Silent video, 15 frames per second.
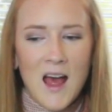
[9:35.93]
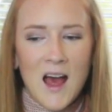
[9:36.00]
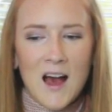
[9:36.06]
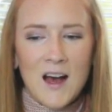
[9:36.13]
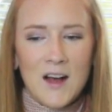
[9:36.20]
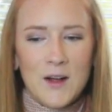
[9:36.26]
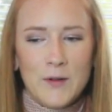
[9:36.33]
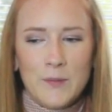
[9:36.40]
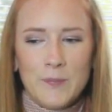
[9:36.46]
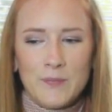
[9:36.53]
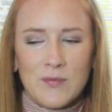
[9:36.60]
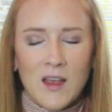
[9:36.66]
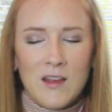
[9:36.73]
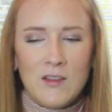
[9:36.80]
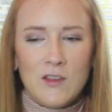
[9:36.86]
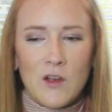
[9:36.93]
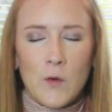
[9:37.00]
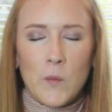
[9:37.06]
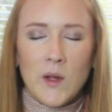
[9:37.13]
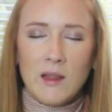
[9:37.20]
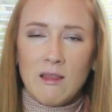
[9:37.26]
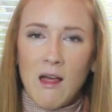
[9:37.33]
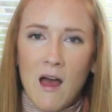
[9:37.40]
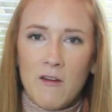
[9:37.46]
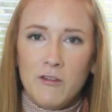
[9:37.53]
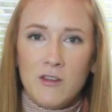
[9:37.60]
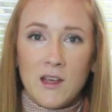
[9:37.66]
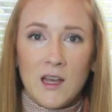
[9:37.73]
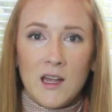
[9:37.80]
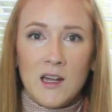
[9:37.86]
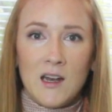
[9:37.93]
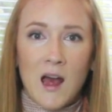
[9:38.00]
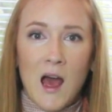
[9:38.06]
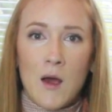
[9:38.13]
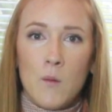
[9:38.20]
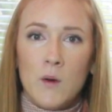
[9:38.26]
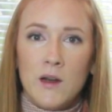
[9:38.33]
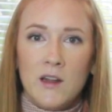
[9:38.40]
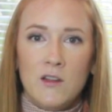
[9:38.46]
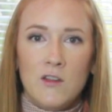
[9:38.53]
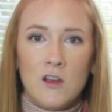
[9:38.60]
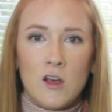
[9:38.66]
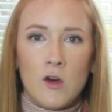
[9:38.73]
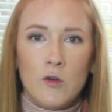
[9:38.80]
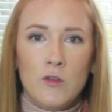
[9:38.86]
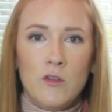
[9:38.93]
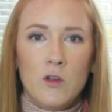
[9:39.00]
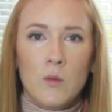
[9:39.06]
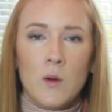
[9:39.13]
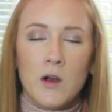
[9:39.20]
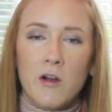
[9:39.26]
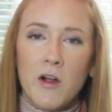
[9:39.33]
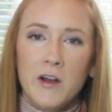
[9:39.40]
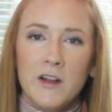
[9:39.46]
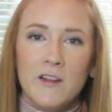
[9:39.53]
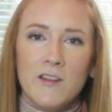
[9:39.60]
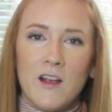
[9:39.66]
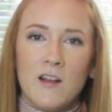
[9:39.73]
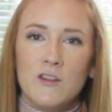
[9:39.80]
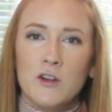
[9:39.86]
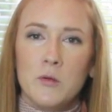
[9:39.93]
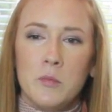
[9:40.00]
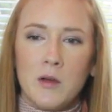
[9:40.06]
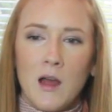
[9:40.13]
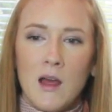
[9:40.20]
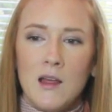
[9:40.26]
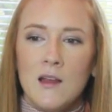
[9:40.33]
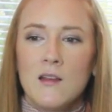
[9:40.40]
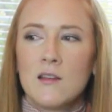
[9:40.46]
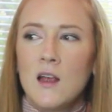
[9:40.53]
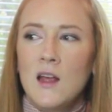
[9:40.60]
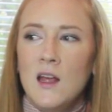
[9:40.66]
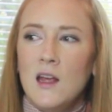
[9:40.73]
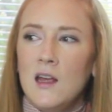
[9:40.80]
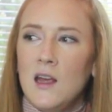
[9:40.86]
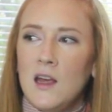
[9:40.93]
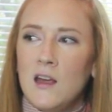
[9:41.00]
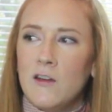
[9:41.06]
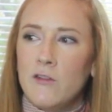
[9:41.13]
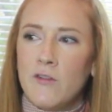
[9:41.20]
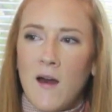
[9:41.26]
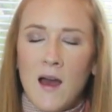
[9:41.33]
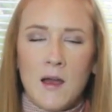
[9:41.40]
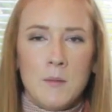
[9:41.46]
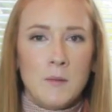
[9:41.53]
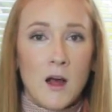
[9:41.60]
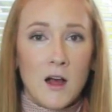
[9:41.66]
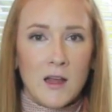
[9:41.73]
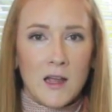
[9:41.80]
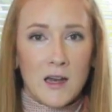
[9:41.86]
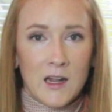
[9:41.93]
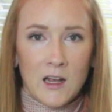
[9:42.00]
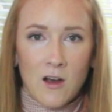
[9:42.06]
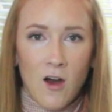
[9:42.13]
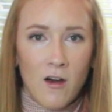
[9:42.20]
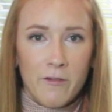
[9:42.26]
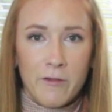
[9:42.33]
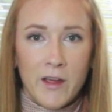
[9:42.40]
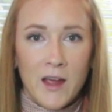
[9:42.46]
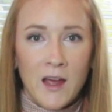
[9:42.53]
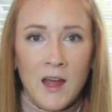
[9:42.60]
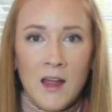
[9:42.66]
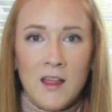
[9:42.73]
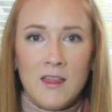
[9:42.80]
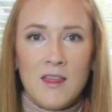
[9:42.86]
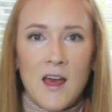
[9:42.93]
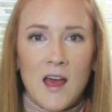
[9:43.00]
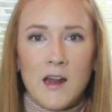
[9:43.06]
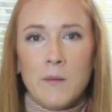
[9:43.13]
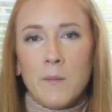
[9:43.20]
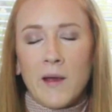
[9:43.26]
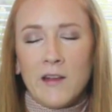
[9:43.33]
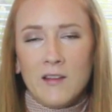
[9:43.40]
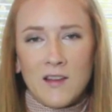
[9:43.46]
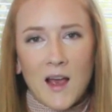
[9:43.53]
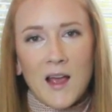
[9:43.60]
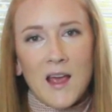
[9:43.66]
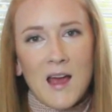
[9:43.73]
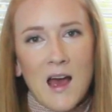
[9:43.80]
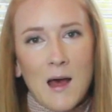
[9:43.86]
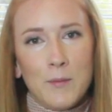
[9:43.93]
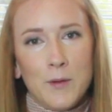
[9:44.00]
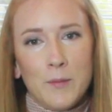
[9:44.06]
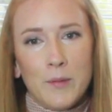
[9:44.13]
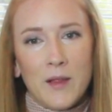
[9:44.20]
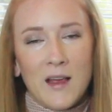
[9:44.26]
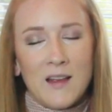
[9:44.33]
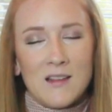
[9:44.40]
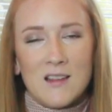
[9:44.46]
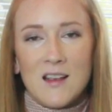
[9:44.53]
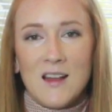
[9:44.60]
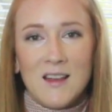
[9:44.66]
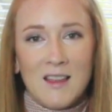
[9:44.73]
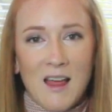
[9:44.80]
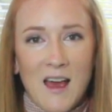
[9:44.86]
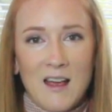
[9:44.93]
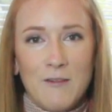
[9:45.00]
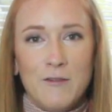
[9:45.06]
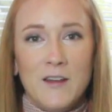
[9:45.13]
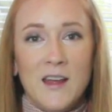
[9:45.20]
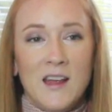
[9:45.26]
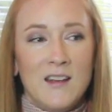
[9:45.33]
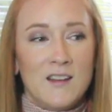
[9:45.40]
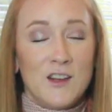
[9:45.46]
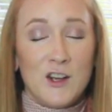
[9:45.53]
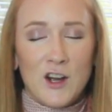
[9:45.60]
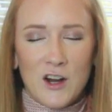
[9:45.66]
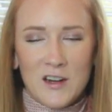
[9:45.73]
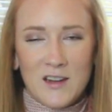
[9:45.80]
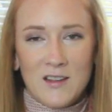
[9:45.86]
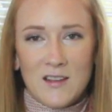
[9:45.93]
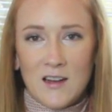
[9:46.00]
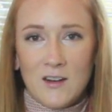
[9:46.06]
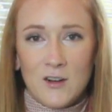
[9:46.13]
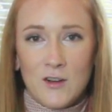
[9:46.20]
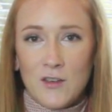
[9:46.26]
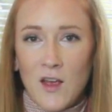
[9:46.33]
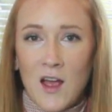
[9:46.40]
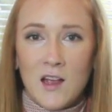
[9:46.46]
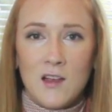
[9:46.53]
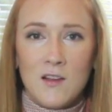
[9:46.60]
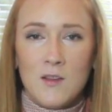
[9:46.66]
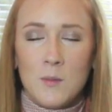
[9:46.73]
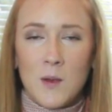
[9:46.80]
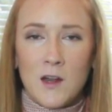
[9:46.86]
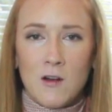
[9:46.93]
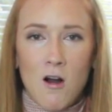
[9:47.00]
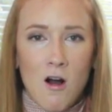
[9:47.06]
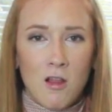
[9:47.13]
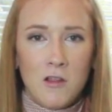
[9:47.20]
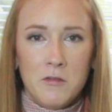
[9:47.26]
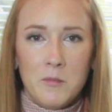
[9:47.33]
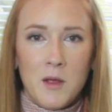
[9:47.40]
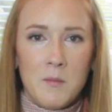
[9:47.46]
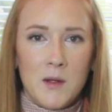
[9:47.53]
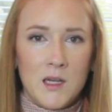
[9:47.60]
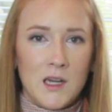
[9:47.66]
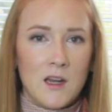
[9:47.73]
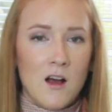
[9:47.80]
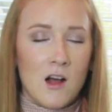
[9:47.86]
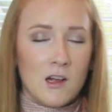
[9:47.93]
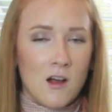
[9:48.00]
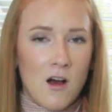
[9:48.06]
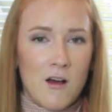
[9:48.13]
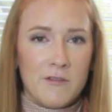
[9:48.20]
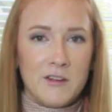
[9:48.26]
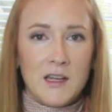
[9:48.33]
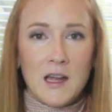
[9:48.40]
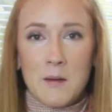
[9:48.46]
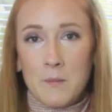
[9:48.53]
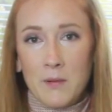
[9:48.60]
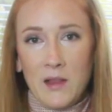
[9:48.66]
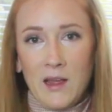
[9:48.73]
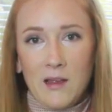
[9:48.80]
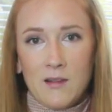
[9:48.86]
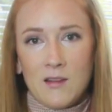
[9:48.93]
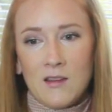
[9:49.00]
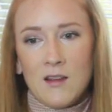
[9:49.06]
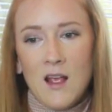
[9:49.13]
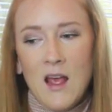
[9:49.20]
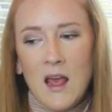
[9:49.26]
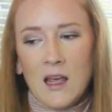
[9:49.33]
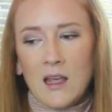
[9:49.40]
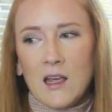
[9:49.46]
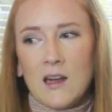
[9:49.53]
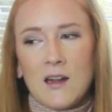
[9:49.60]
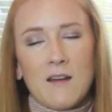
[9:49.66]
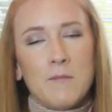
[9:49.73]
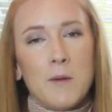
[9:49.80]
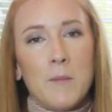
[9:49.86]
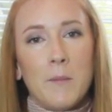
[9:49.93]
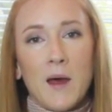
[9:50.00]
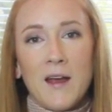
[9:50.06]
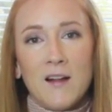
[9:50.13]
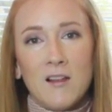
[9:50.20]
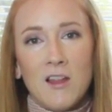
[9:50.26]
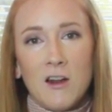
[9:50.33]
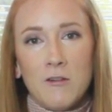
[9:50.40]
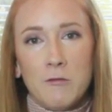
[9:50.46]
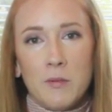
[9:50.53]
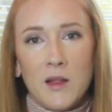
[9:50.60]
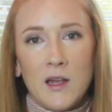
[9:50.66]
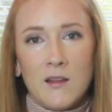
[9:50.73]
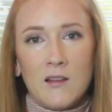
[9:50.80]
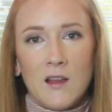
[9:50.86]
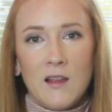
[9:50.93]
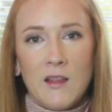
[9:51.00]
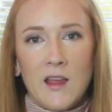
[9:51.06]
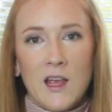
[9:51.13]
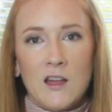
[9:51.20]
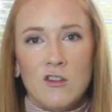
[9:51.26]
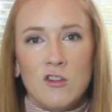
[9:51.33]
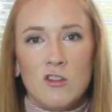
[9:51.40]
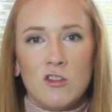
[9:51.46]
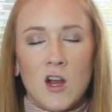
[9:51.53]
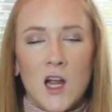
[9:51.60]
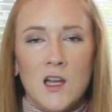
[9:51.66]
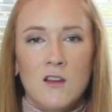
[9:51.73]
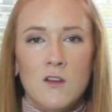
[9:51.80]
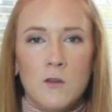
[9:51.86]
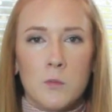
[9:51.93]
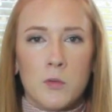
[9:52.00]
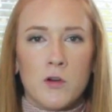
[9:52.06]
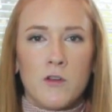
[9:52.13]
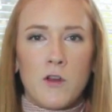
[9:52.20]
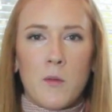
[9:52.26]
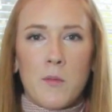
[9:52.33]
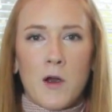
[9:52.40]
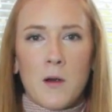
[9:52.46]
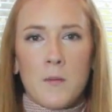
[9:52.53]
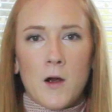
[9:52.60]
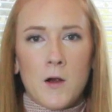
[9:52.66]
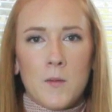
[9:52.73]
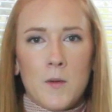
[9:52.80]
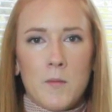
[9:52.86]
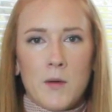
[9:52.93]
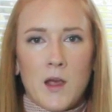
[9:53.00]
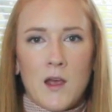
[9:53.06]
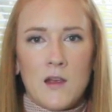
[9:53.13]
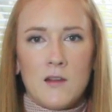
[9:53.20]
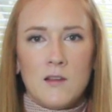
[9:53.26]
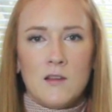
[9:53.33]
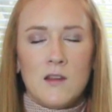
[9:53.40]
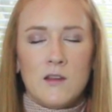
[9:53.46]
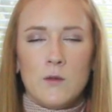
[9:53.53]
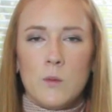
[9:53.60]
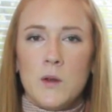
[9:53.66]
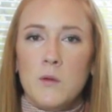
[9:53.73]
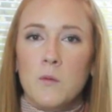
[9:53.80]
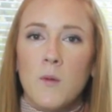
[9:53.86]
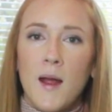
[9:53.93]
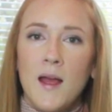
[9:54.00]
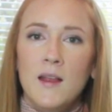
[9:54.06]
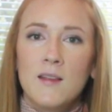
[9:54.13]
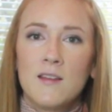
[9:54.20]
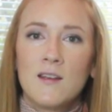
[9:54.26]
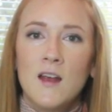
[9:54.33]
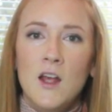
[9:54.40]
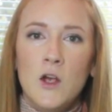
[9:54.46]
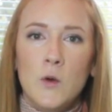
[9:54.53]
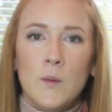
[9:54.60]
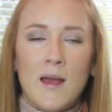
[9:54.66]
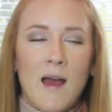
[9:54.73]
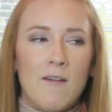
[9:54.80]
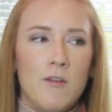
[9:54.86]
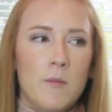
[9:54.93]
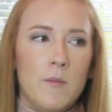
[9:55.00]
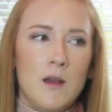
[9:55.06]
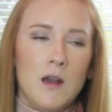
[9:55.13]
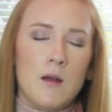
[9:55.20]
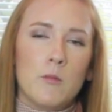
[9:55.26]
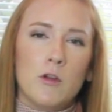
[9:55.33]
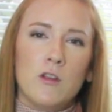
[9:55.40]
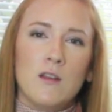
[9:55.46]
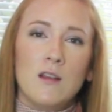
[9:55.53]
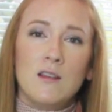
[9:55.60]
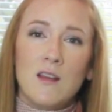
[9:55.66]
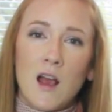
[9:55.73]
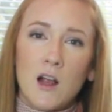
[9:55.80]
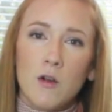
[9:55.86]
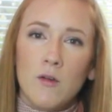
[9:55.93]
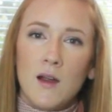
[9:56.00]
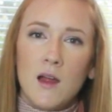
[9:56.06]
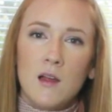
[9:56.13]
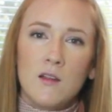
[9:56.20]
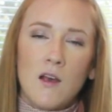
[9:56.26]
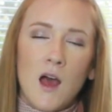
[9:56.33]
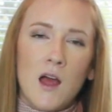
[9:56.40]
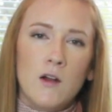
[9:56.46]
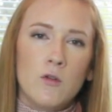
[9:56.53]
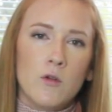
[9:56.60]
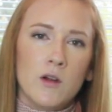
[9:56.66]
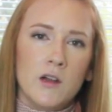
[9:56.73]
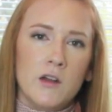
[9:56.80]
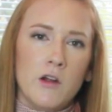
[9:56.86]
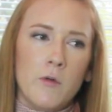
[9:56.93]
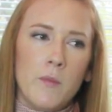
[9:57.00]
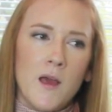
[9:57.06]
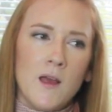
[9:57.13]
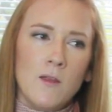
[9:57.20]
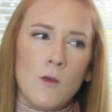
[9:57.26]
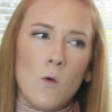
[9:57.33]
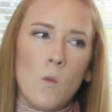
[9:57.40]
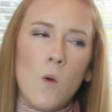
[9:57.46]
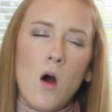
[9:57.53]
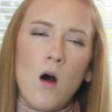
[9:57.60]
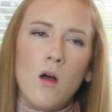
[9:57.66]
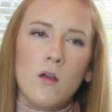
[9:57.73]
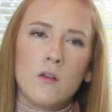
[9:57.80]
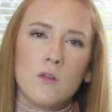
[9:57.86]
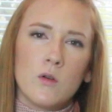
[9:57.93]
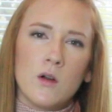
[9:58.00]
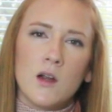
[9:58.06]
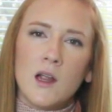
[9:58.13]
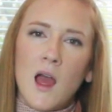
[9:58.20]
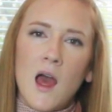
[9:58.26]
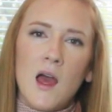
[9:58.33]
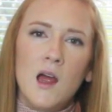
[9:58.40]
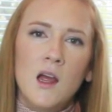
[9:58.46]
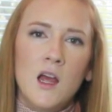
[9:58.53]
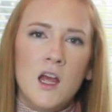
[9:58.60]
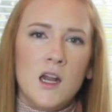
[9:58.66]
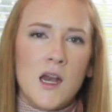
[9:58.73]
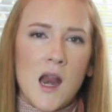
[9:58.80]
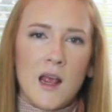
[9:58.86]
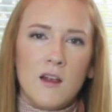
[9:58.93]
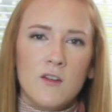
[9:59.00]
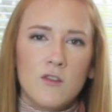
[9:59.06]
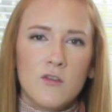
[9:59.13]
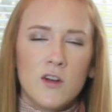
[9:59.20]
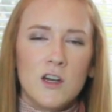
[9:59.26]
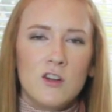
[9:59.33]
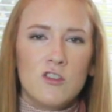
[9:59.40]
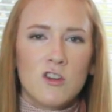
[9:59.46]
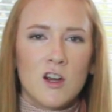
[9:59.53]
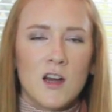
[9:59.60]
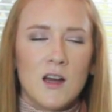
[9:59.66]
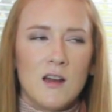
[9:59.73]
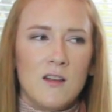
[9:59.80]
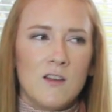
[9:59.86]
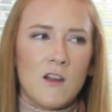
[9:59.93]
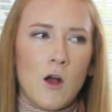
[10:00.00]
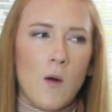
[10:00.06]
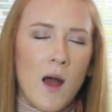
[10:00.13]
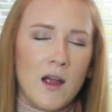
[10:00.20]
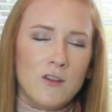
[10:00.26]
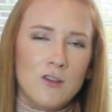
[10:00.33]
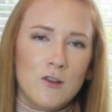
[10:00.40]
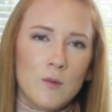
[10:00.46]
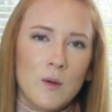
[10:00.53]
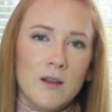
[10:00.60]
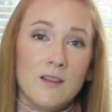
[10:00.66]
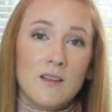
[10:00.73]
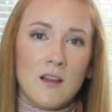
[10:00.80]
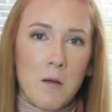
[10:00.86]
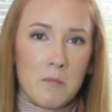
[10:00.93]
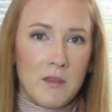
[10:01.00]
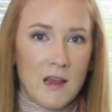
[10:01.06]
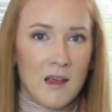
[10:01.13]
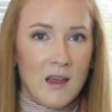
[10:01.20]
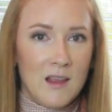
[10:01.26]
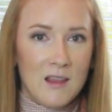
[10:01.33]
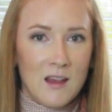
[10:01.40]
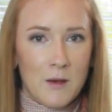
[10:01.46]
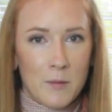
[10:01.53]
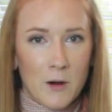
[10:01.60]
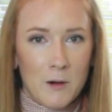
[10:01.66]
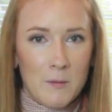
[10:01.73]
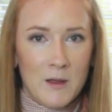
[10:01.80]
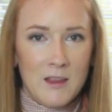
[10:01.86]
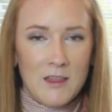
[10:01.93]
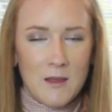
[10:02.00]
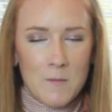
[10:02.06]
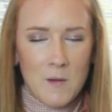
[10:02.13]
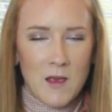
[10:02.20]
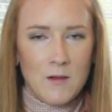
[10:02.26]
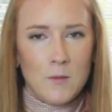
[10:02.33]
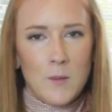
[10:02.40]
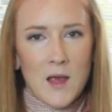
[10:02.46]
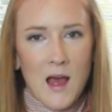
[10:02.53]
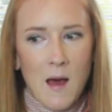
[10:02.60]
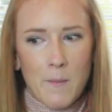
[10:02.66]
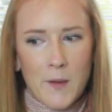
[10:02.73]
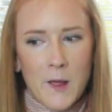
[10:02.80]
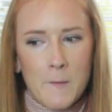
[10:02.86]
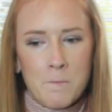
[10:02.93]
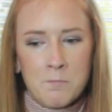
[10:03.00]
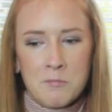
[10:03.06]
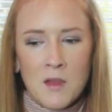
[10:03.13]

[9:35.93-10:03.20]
And so we left and I wanted to go to a garden center because if I'm not getting coffee, then my second happy place in life is garden centers. I could spend all of my money on coffee and plants. And I've been buying a lot of plants lately and just trying to spruce up our apartment because since we rent, we haven't been able to decorate a ton or, you know, paint the walls or get nice furniture. And so I just want something in the apartment that makes me happy.